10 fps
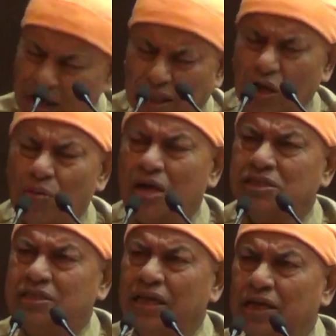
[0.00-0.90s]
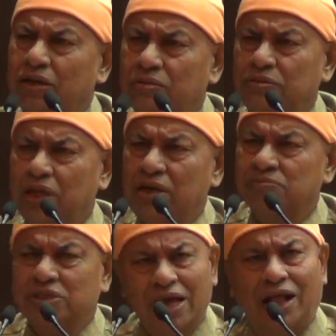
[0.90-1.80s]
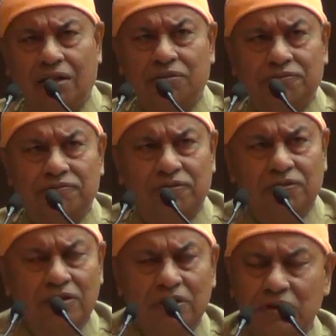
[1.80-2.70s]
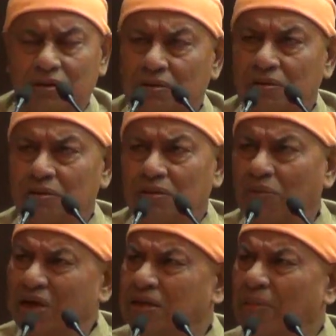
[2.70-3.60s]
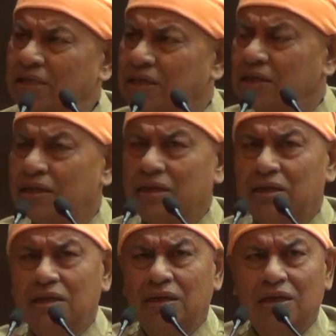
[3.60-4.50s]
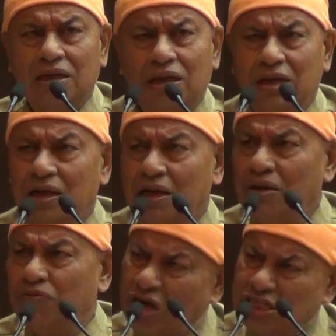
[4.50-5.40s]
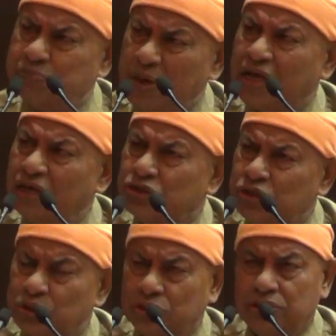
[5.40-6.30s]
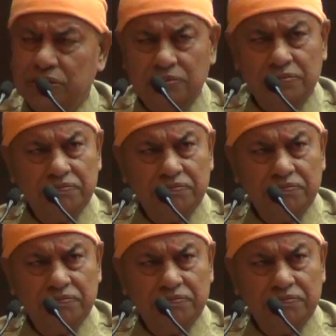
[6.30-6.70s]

And Narendra was thinking within himself, what is the matter? For speaking truth,